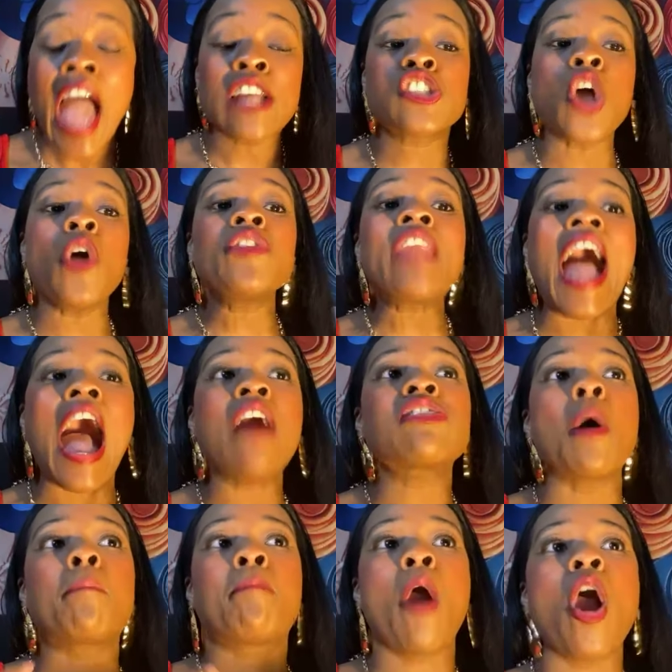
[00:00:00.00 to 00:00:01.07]
And so now
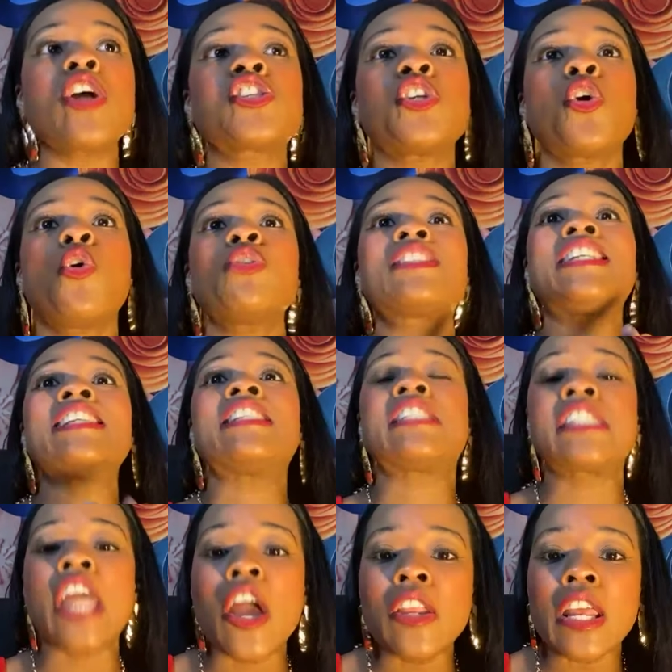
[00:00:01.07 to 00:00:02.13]
the person who
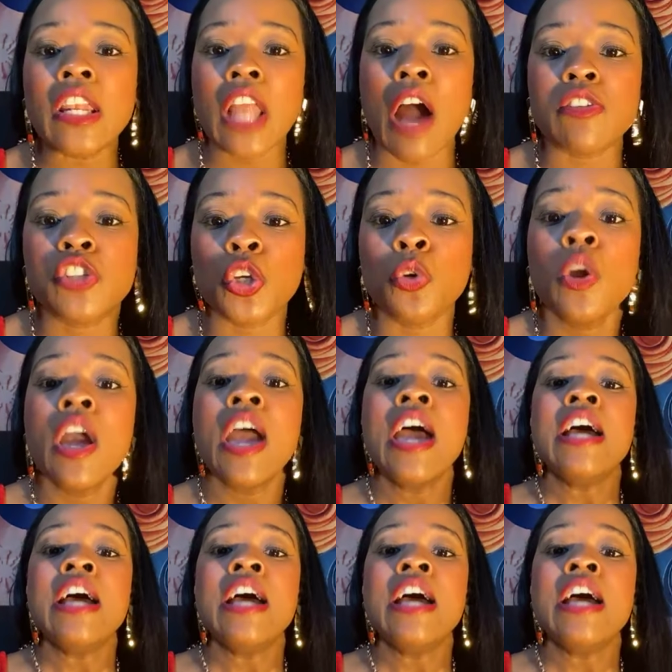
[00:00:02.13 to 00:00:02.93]
sincerely loves you,